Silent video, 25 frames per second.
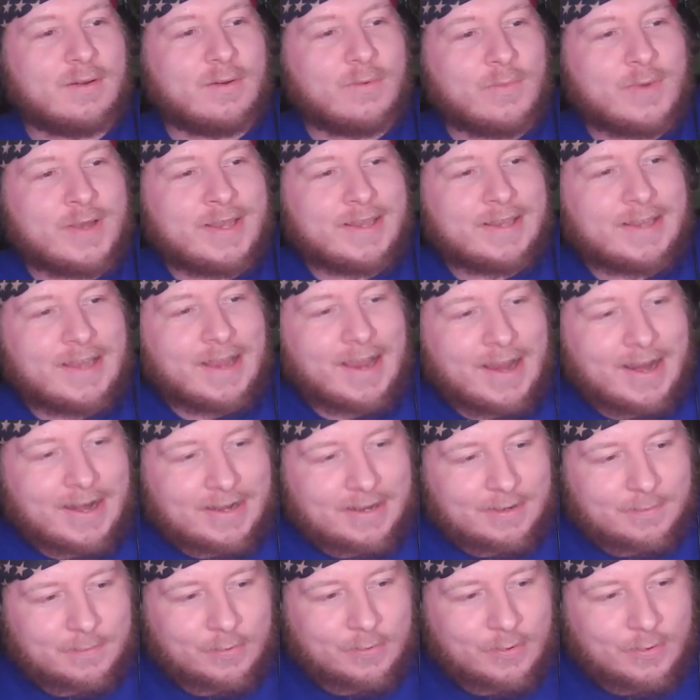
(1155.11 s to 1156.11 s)
We got
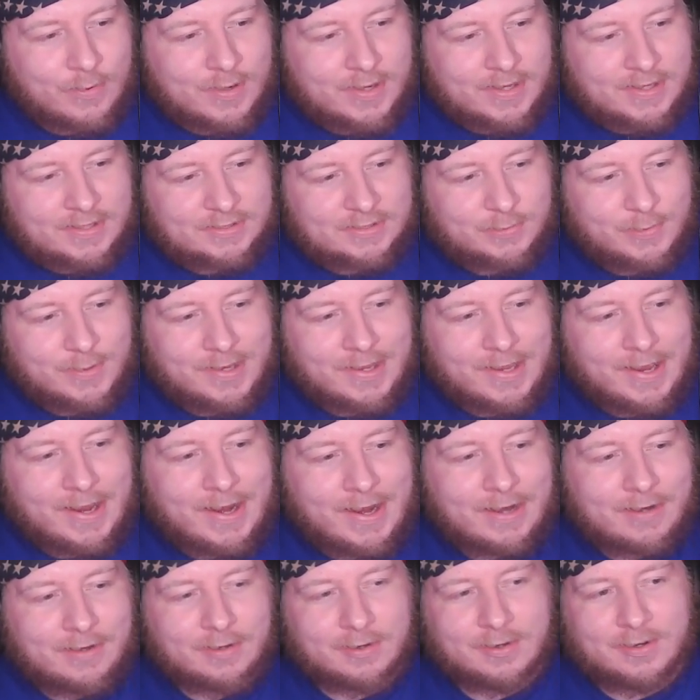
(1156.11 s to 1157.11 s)
it, boys. We
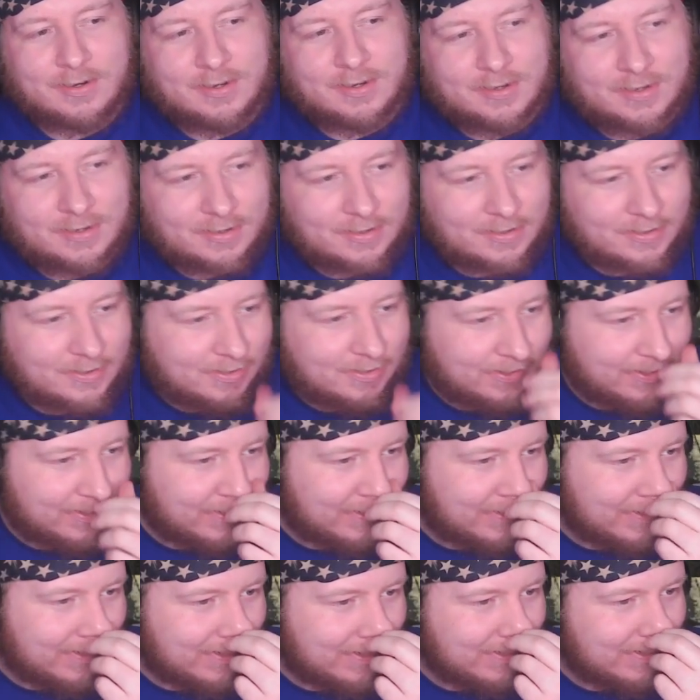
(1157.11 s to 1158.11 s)
got her.
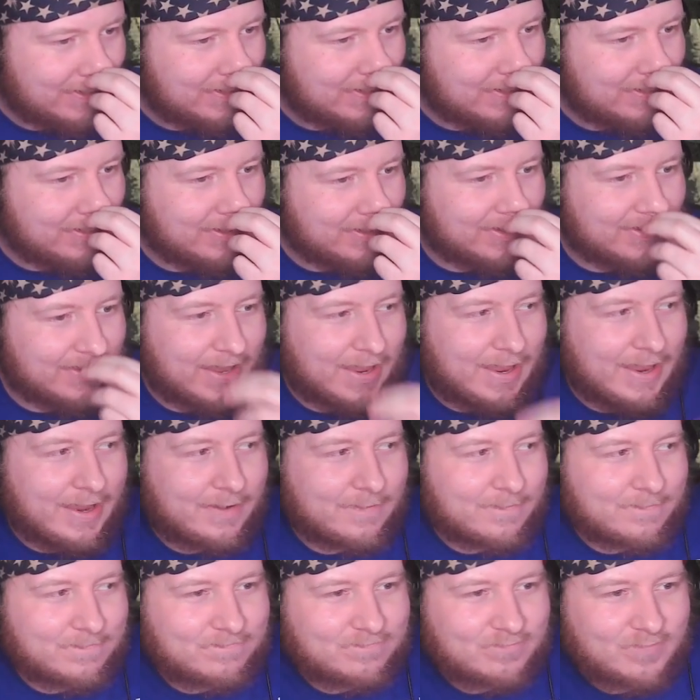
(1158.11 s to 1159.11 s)
Look at
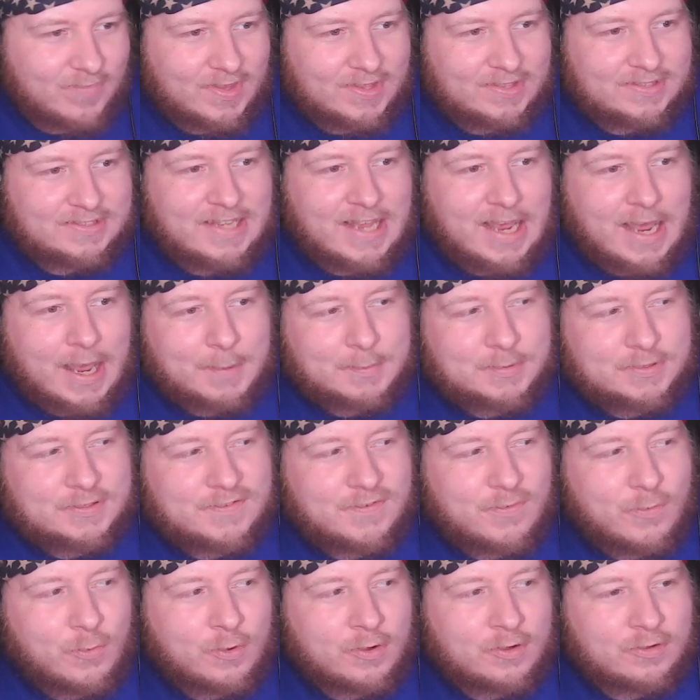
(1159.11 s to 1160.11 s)
that.
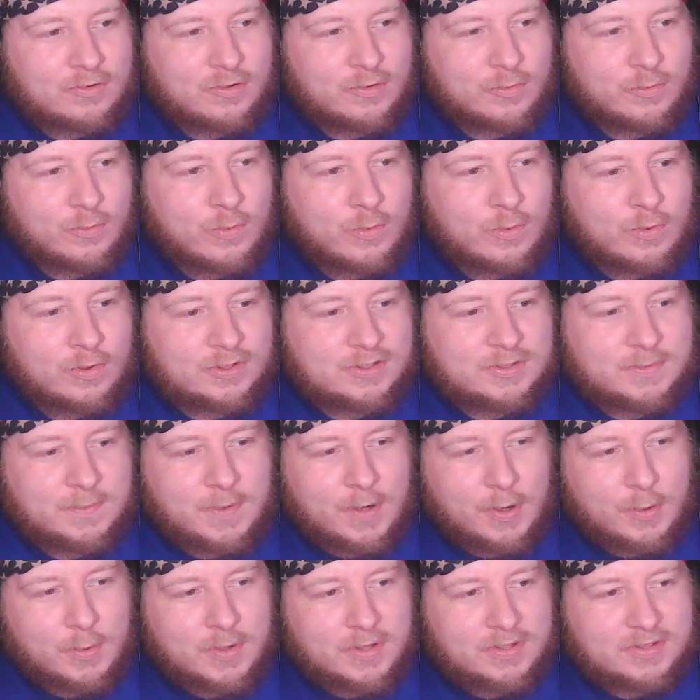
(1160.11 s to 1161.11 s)
×4 rewards
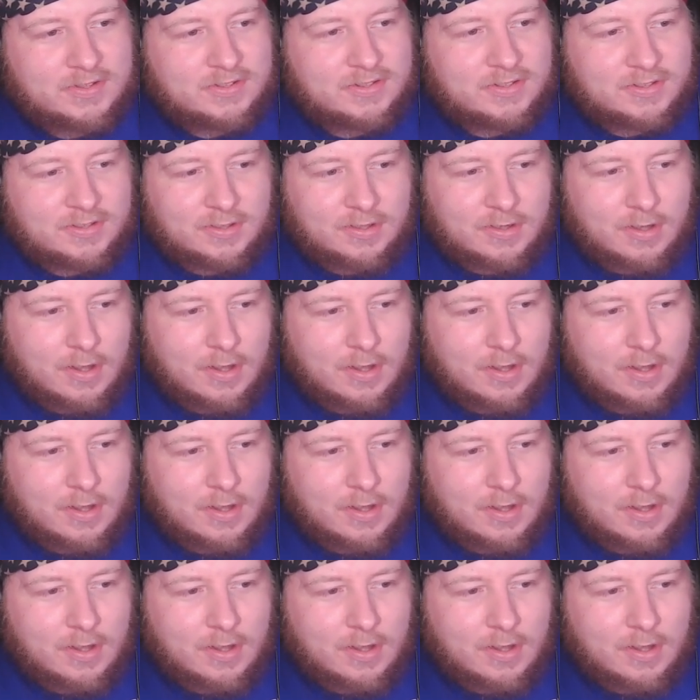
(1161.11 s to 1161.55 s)
bonus.